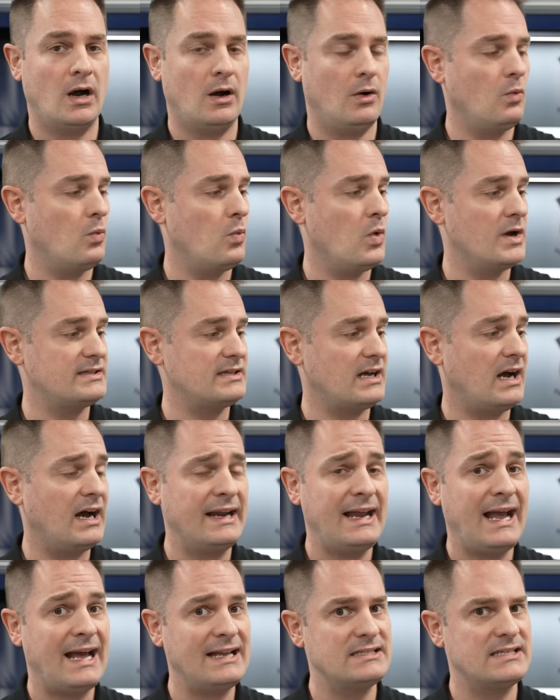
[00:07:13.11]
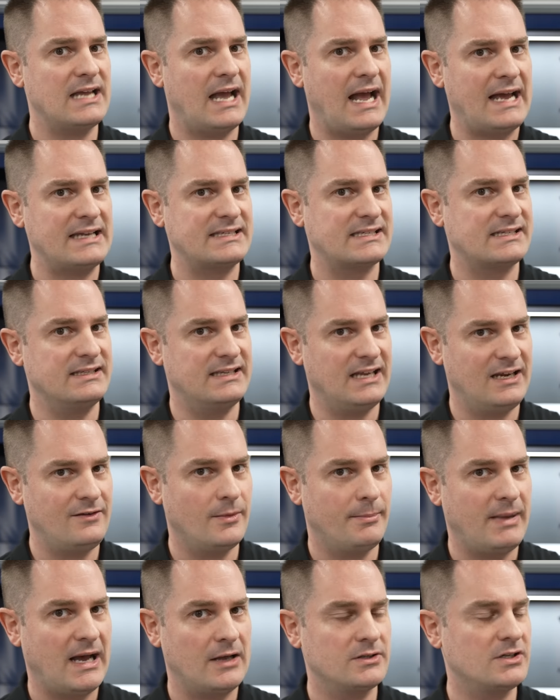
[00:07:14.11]
what I had to ask Dave
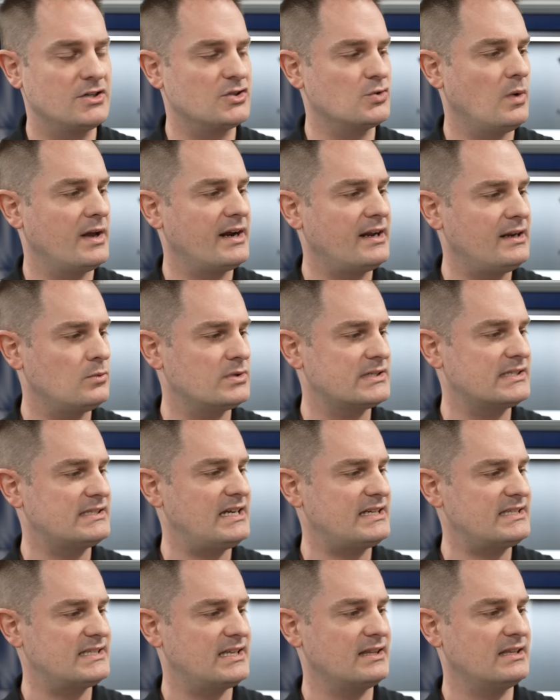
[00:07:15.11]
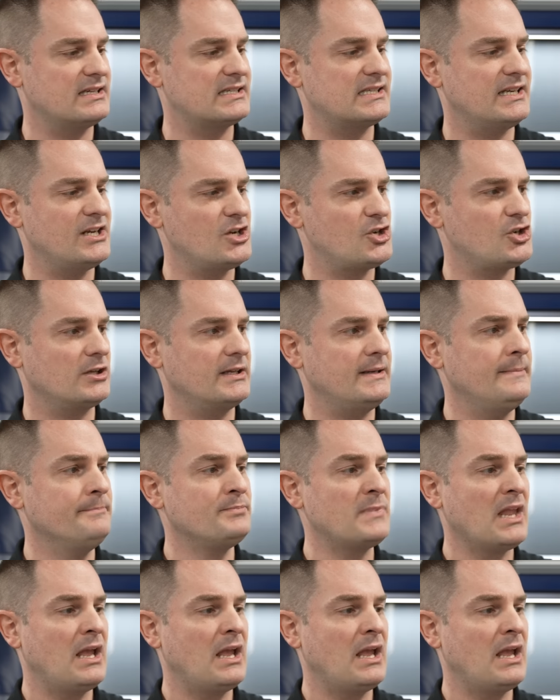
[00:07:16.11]
about, because when I was testing this initially,